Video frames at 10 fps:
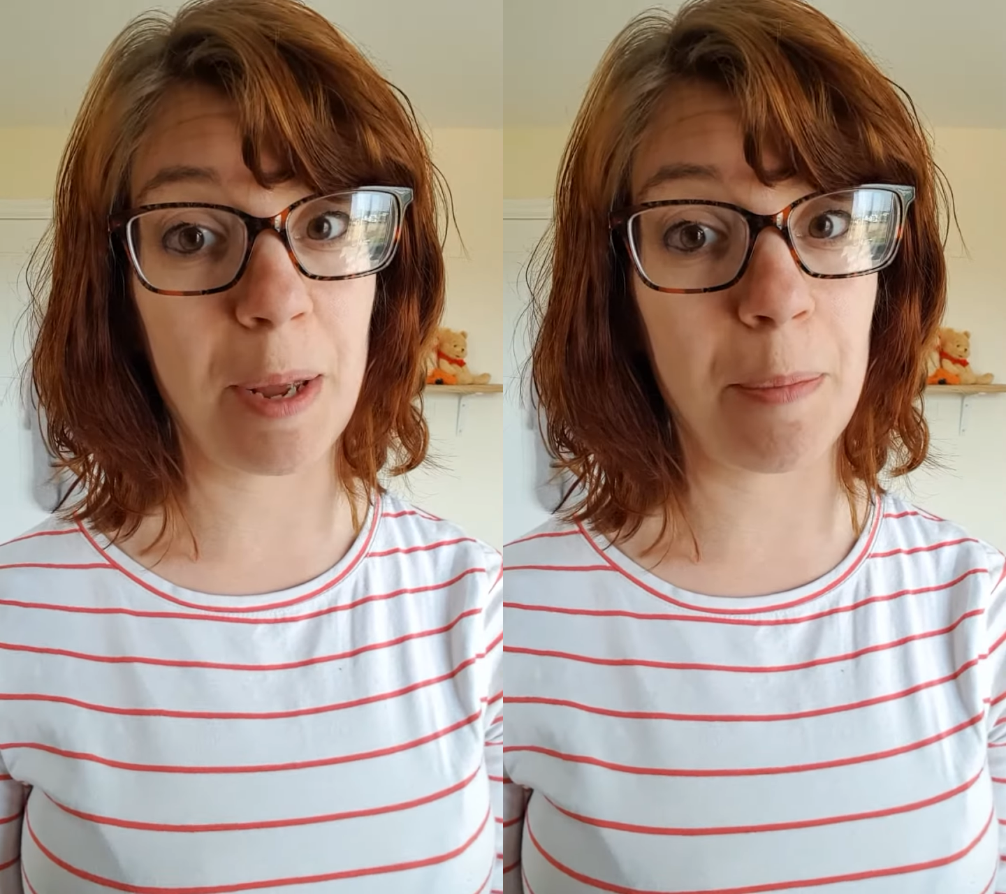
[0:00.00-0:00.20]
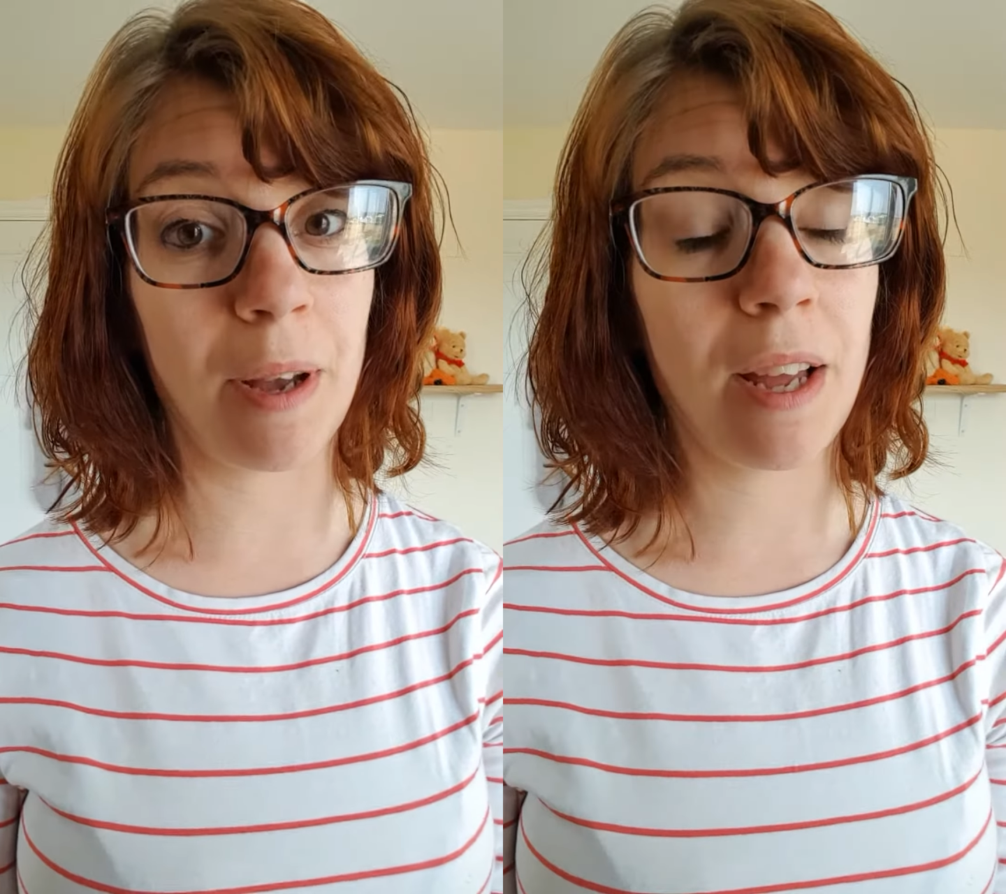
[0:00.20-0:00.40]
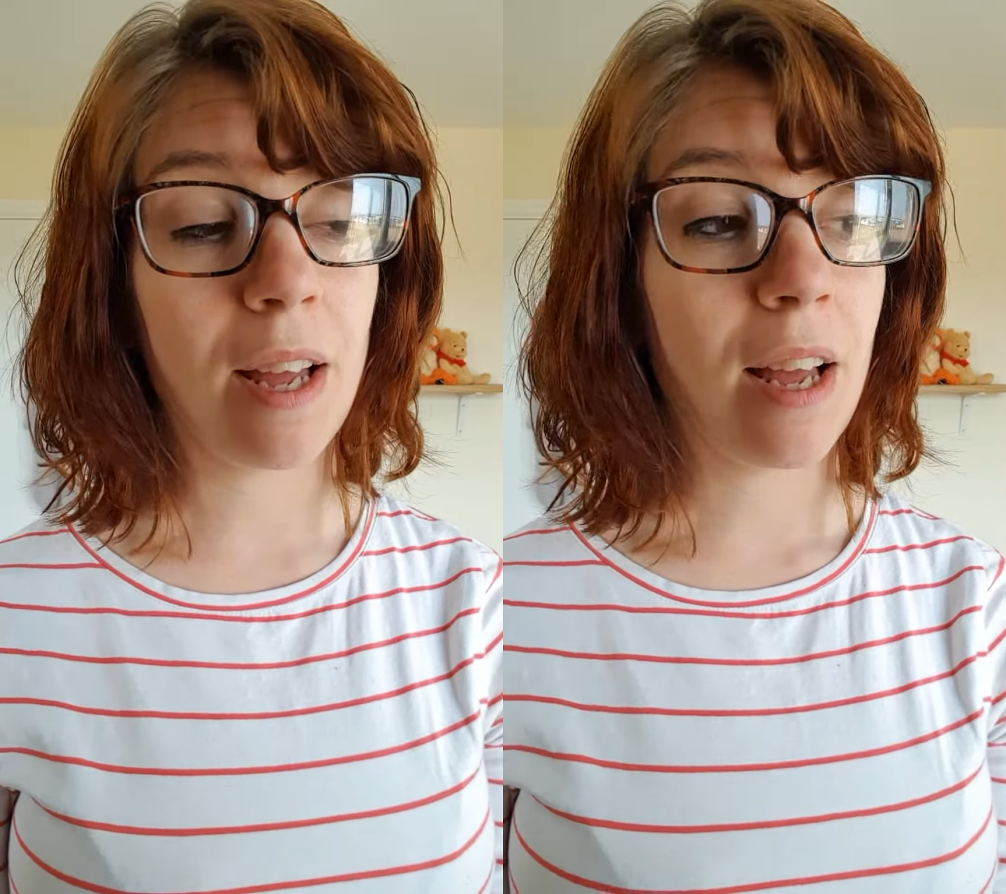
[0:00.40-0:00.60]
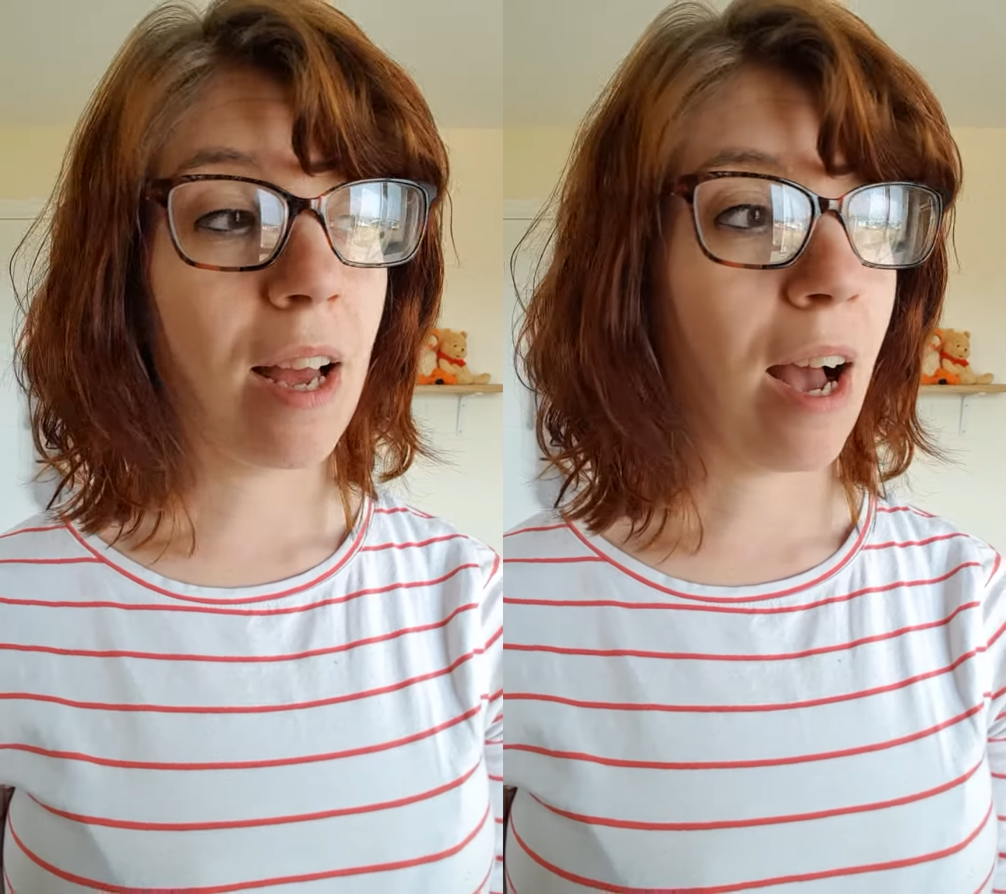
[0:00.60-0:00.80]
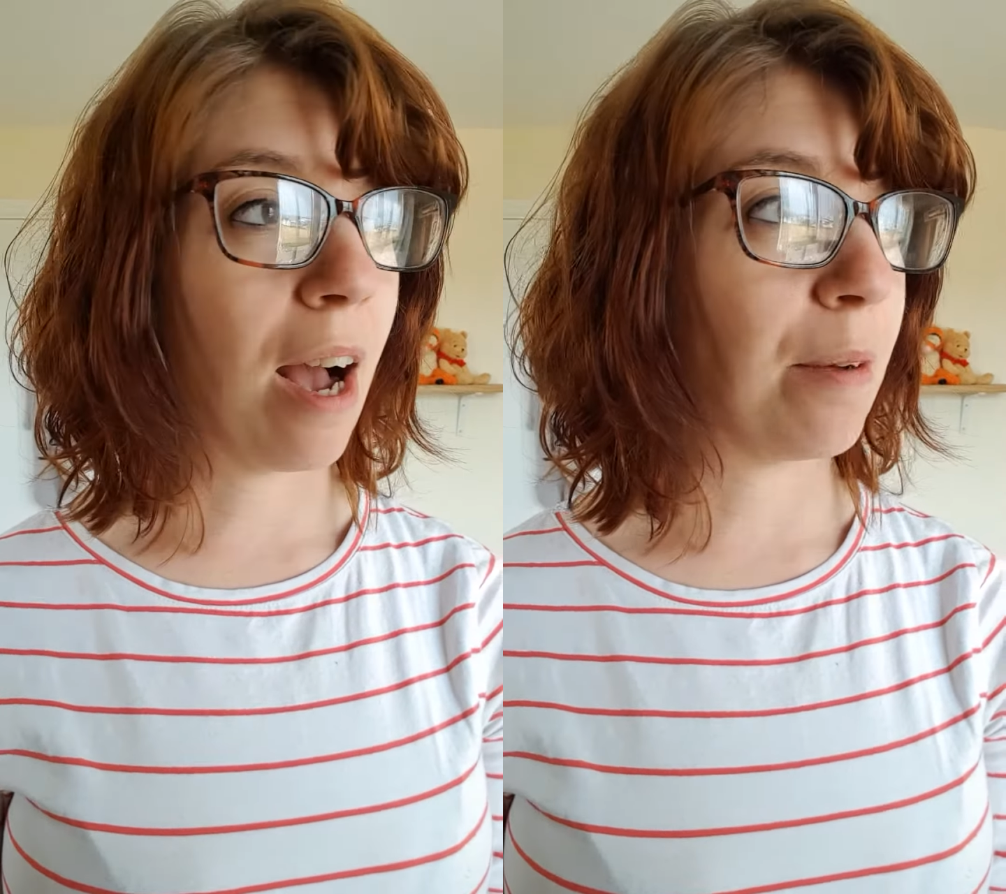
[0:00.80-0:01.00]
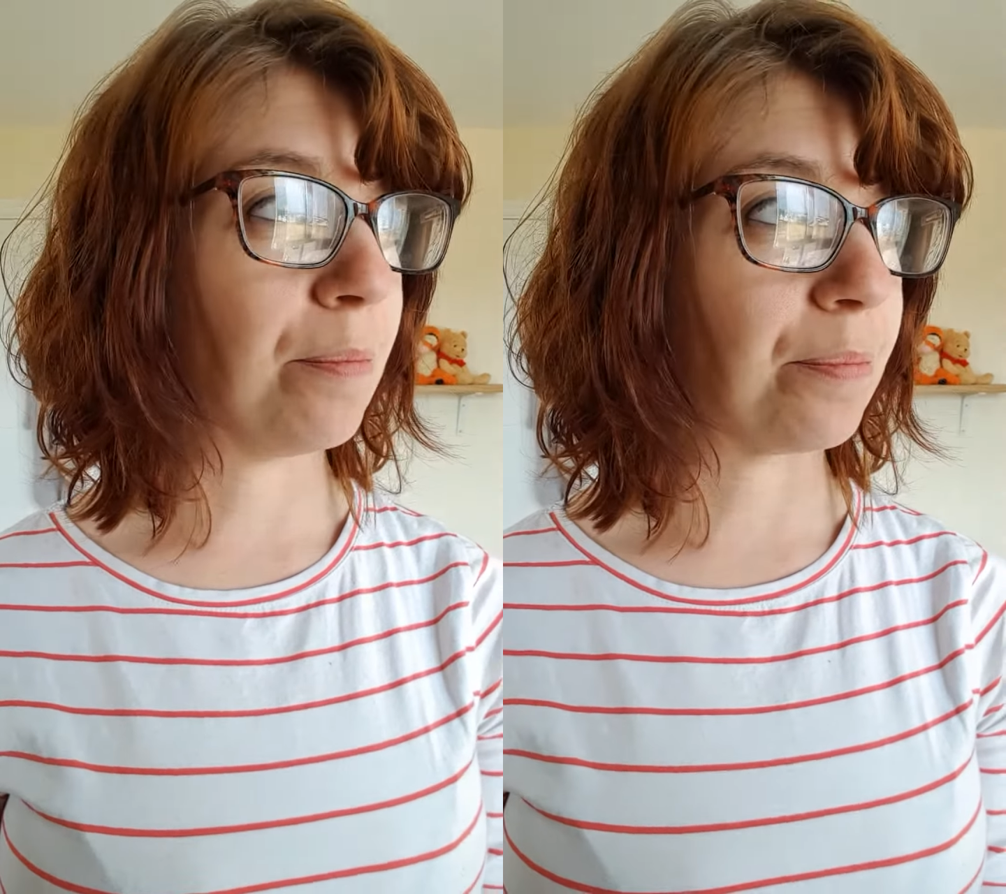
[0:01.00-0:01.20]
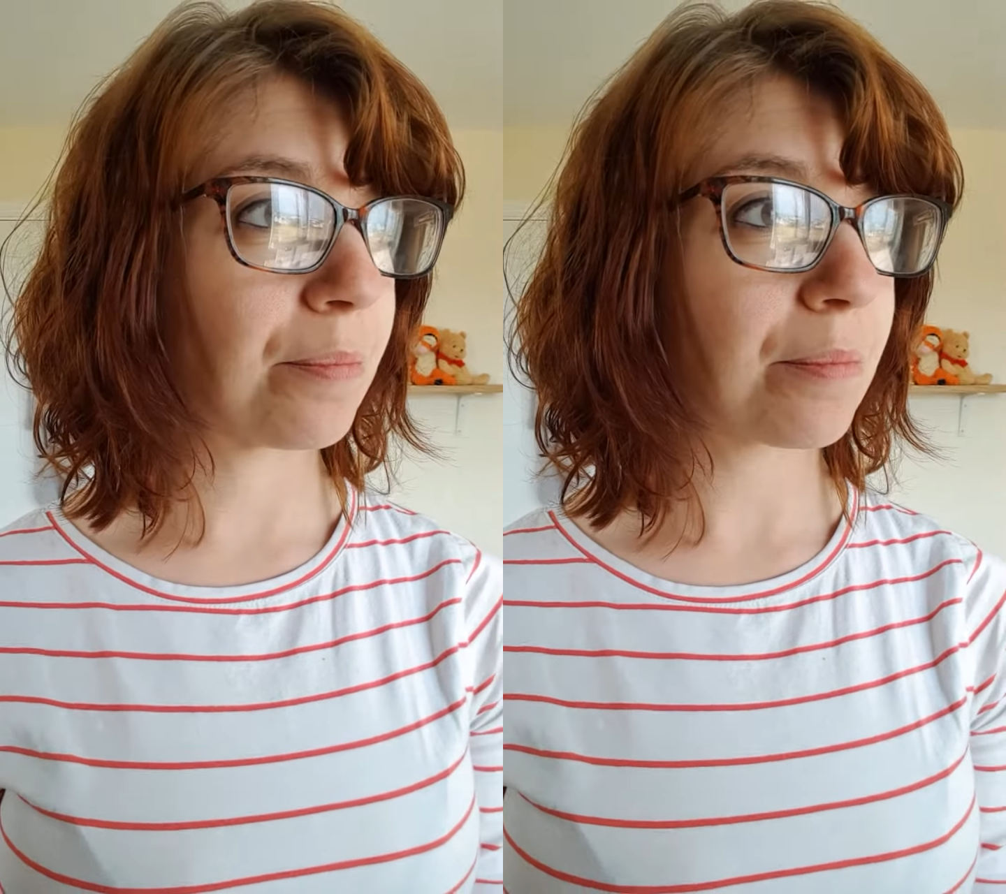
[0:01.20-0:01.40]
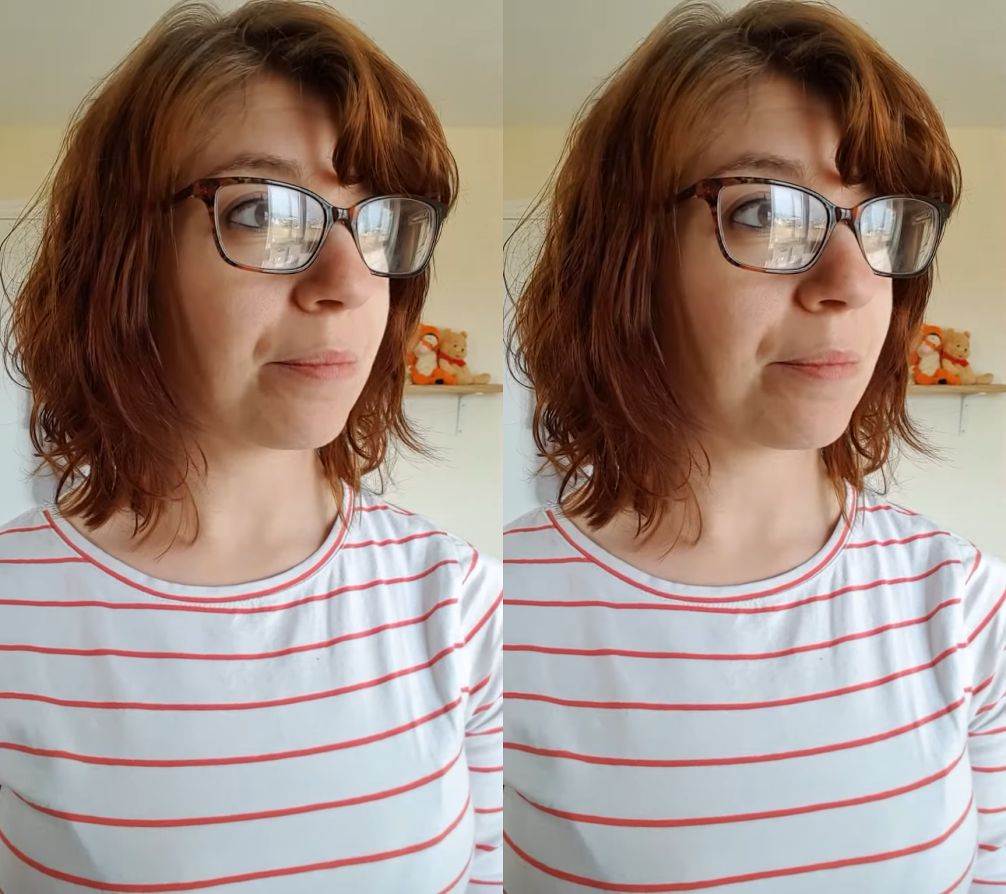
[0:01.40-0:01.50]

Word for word: but um,